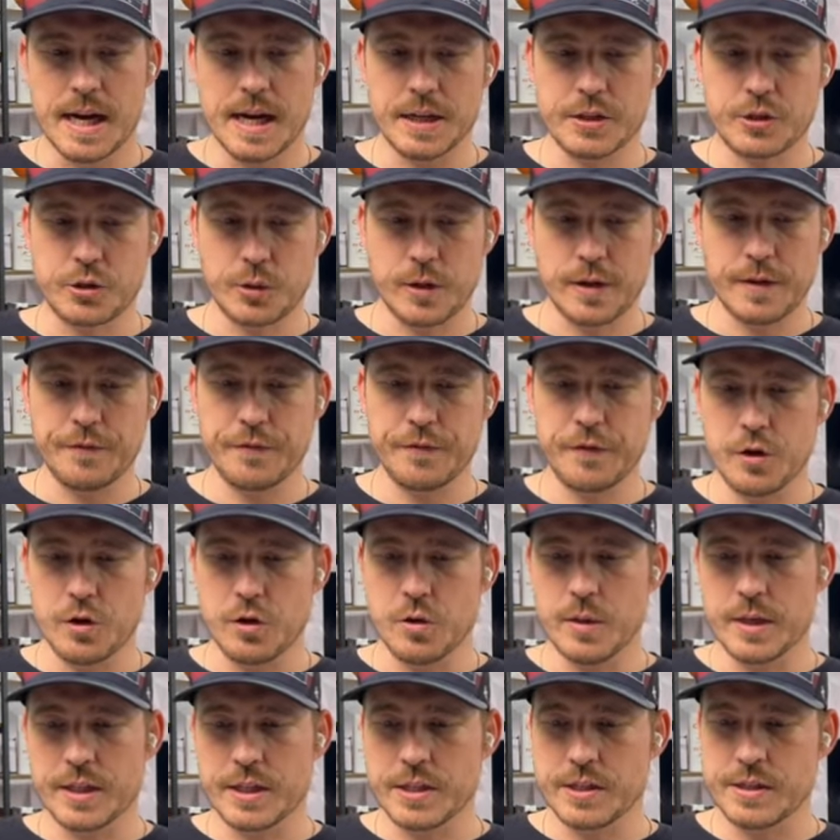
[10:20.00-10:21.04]
Trend Fuel,
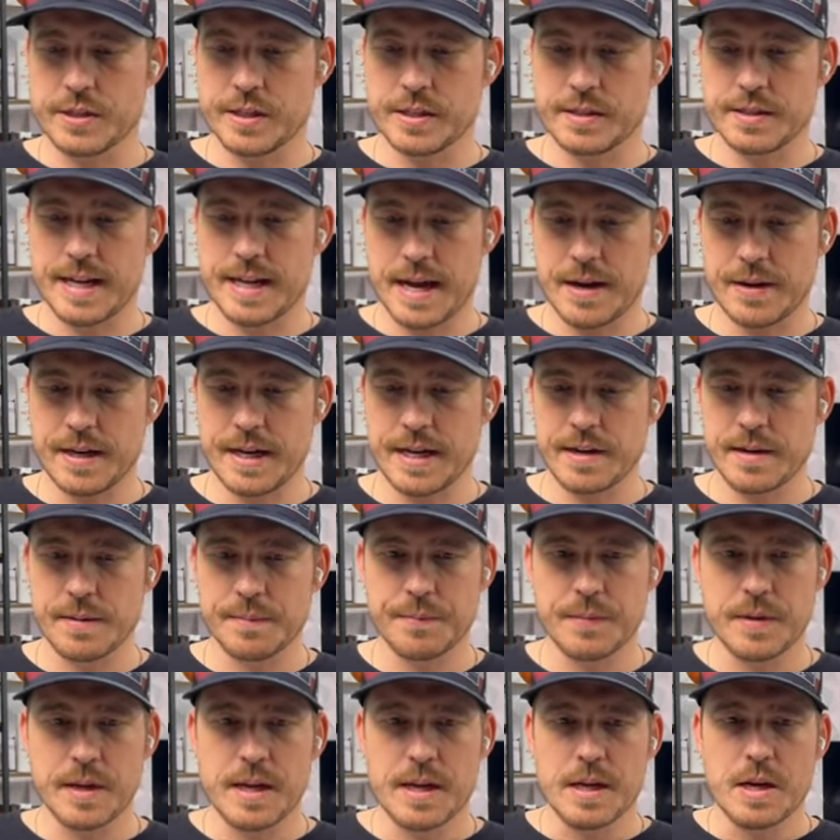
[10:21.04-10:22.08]
which is this down here,
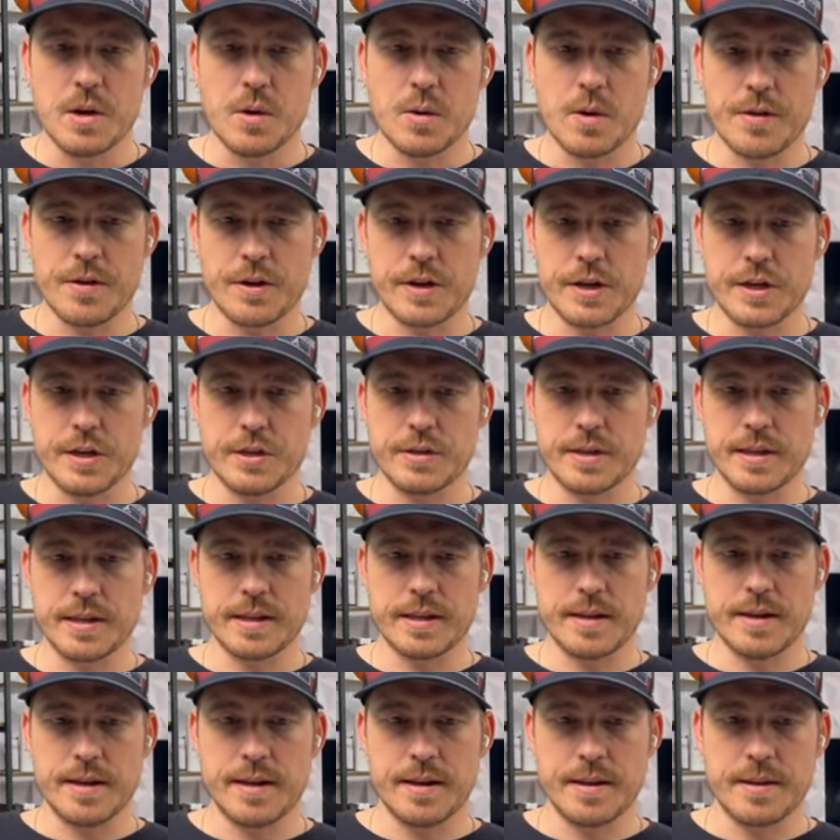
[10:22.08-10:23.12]
whether you're using
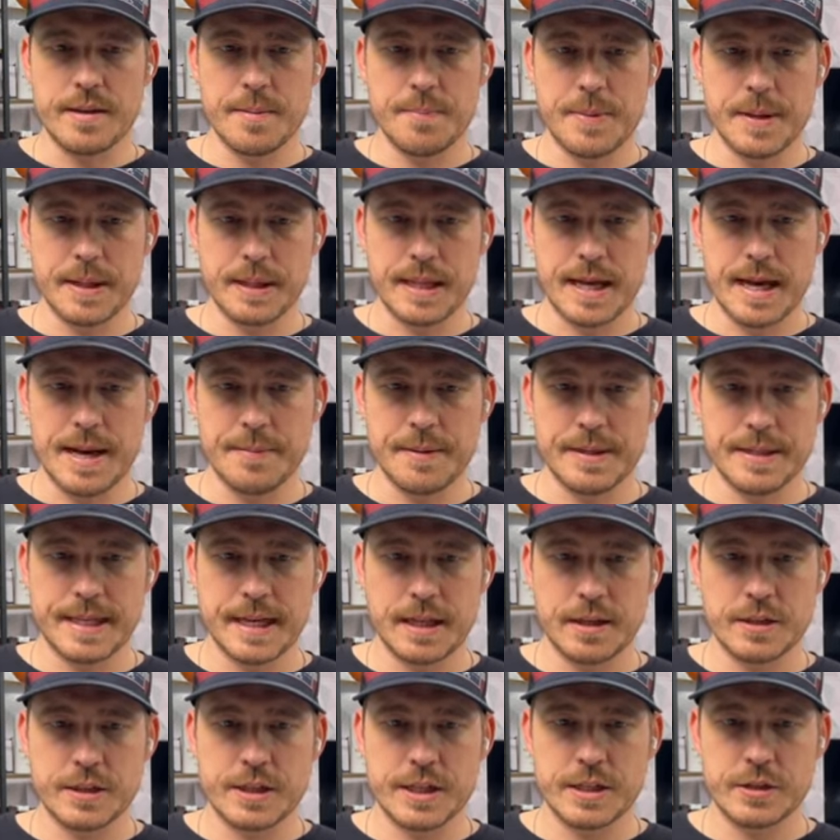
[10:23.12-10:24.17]
the BitLab
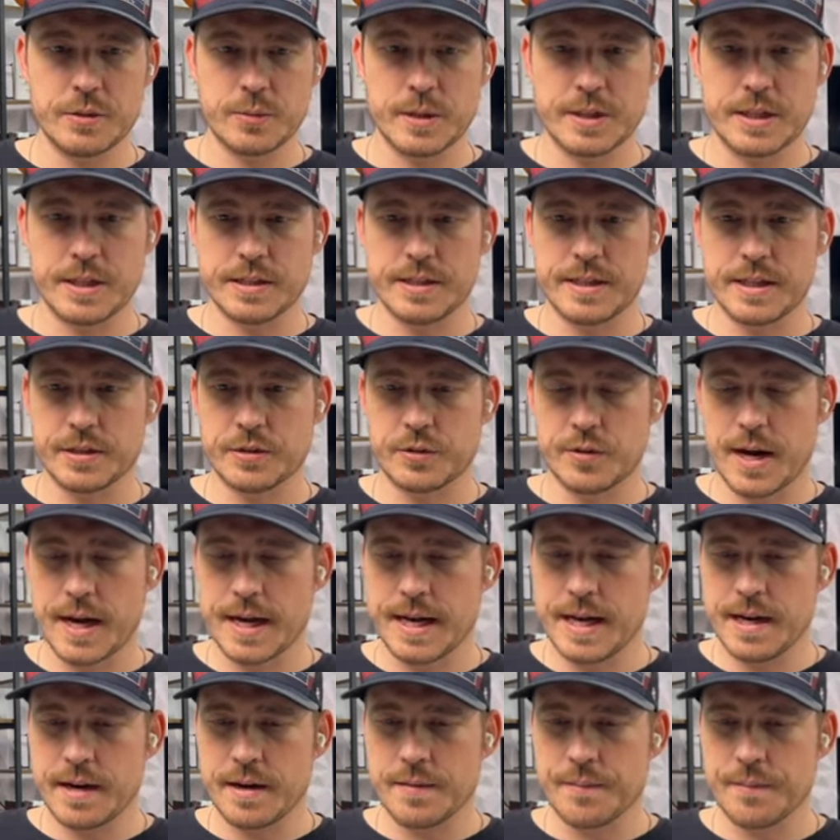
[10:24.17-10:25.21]
Intelligence, which is this right
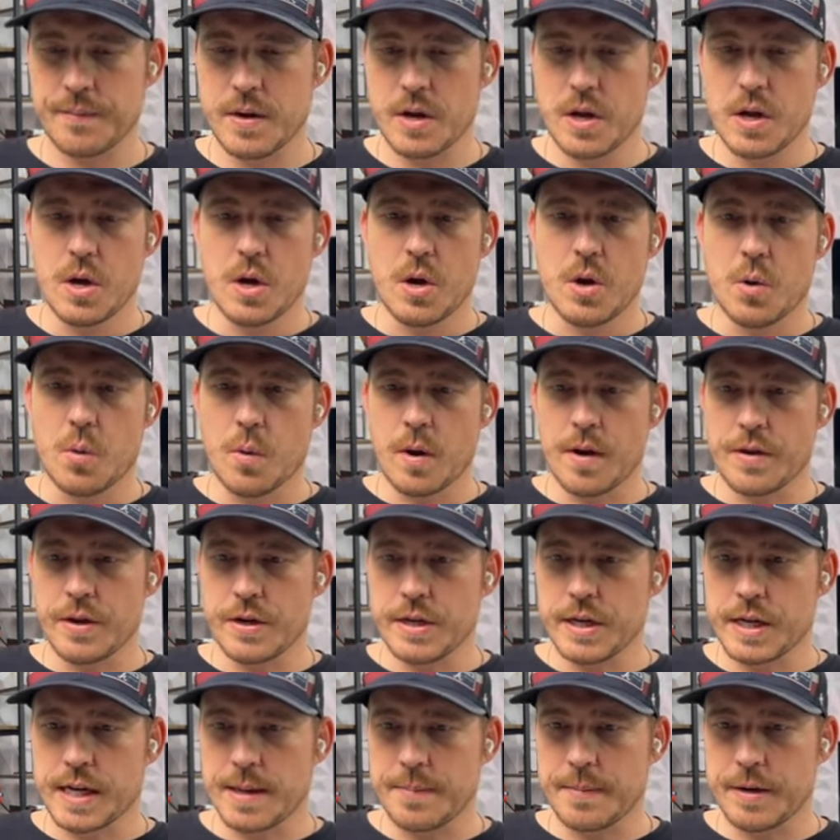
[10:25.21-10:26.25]
here, whether
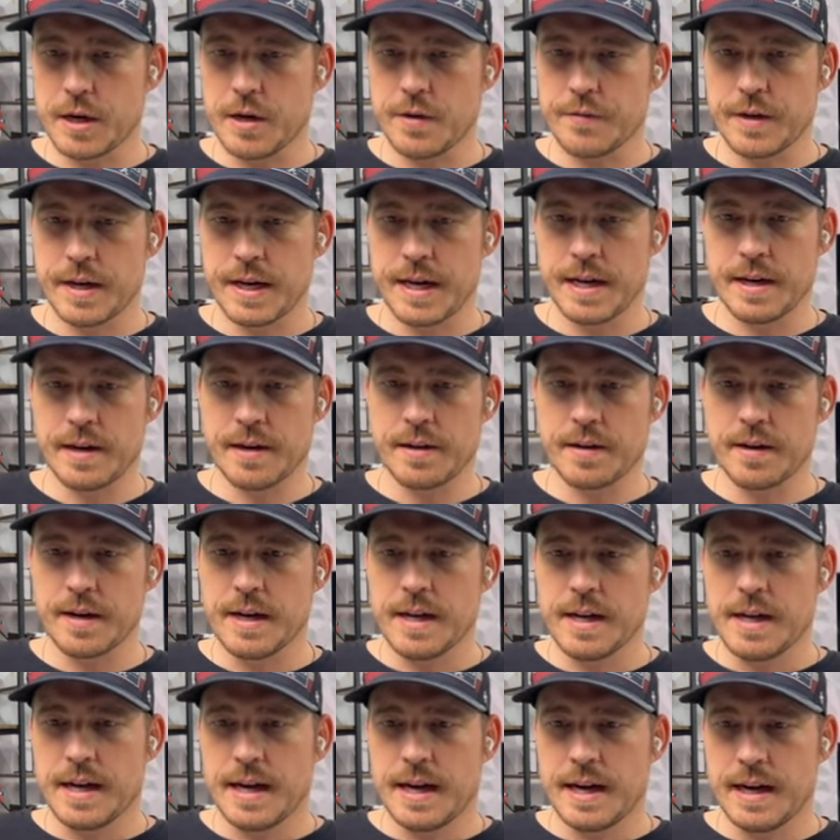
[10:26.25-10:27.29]
you're coming over here
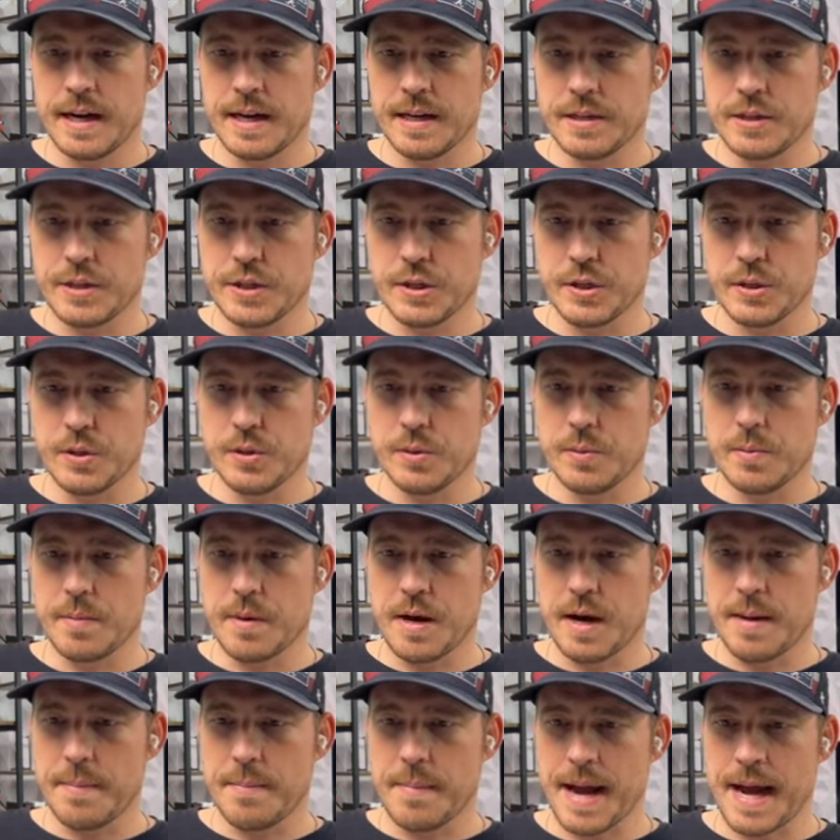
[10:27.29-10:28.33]
to
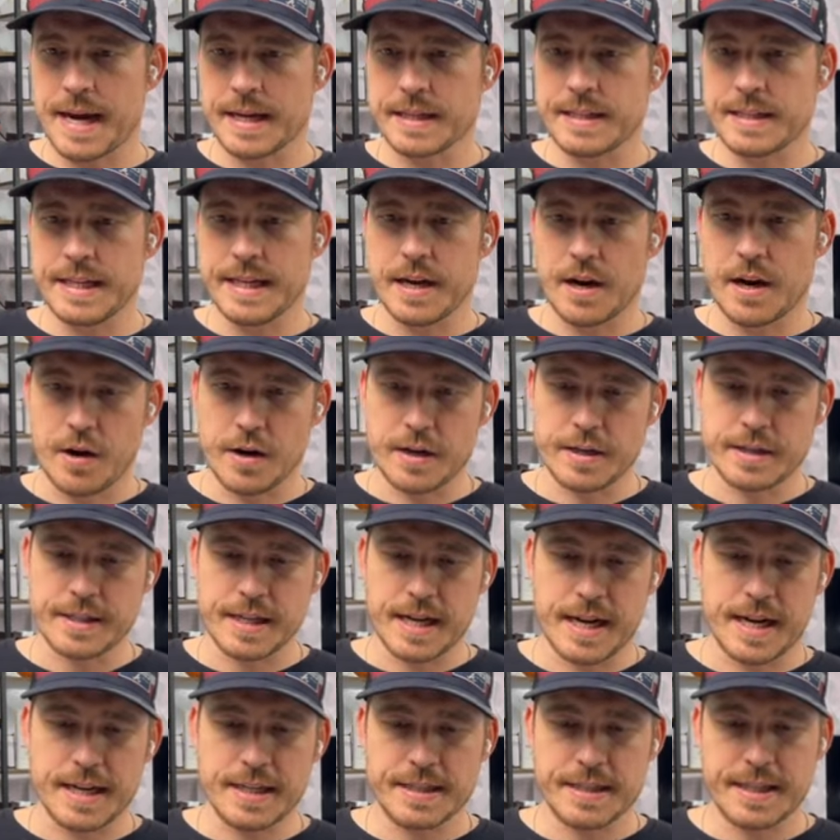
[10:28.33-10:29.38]
MACD,
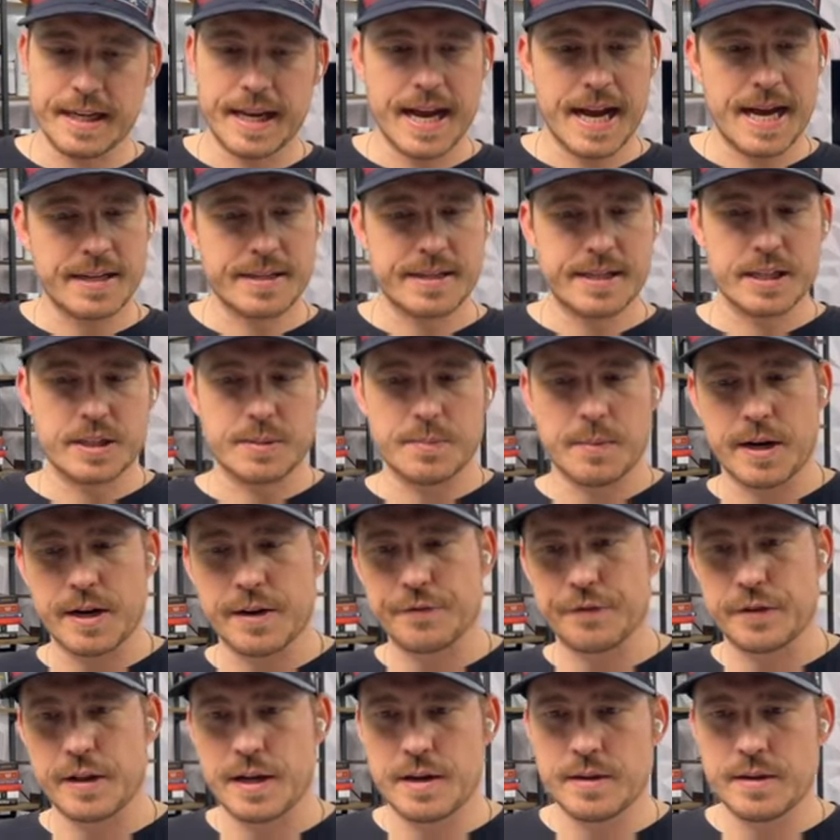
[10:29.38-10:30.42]
RSI, Stochastics, Money
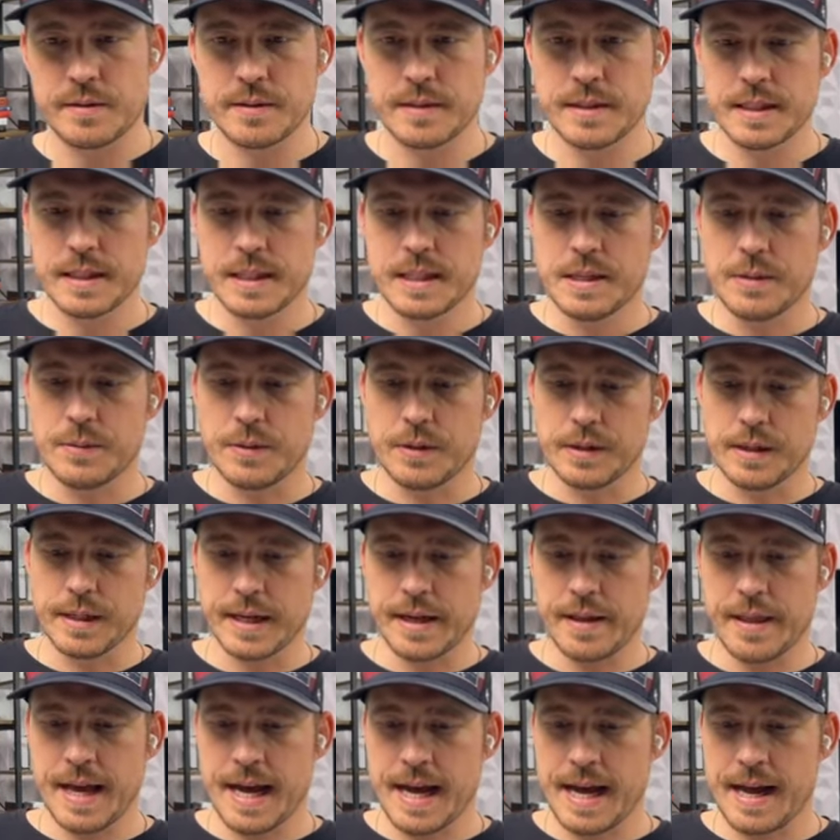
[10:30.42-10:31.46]
Flow. Well, look
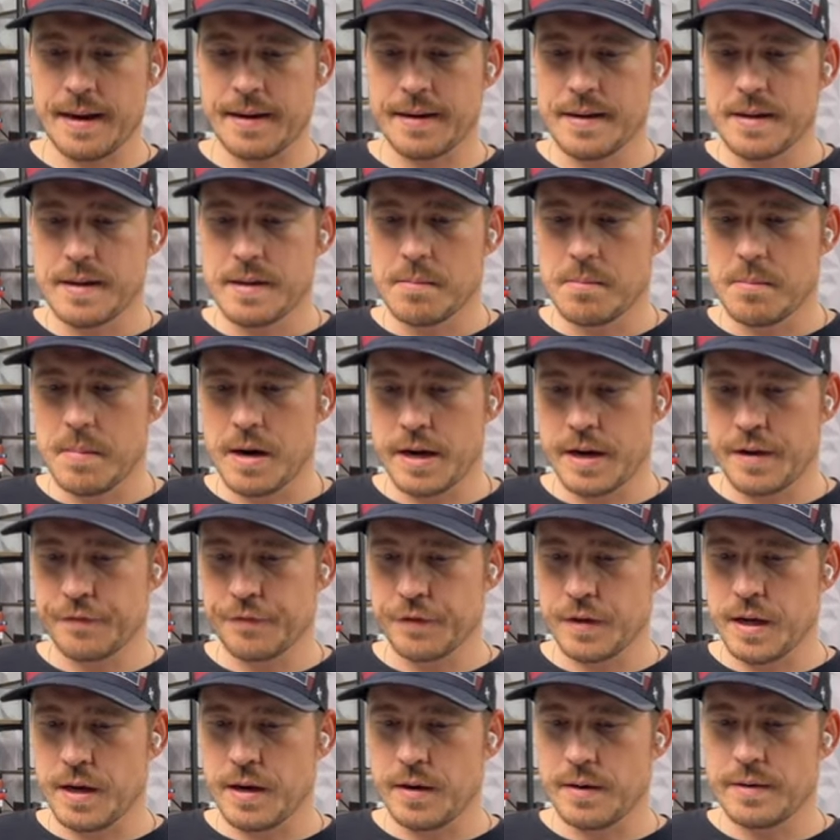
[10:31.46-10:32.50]
at that, Money
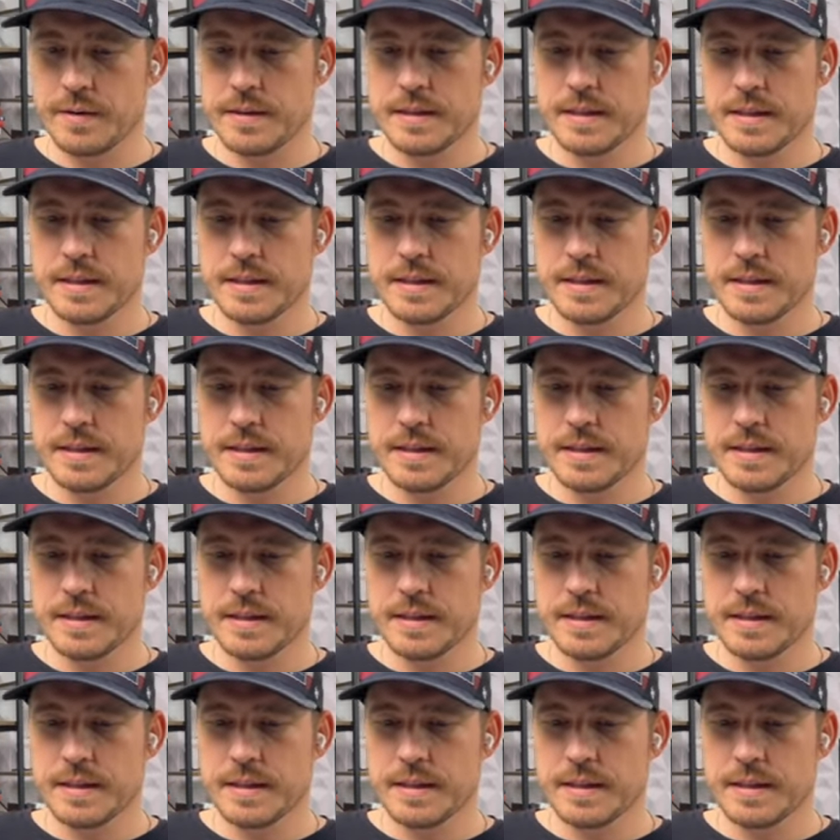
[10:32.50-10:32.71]
Flow.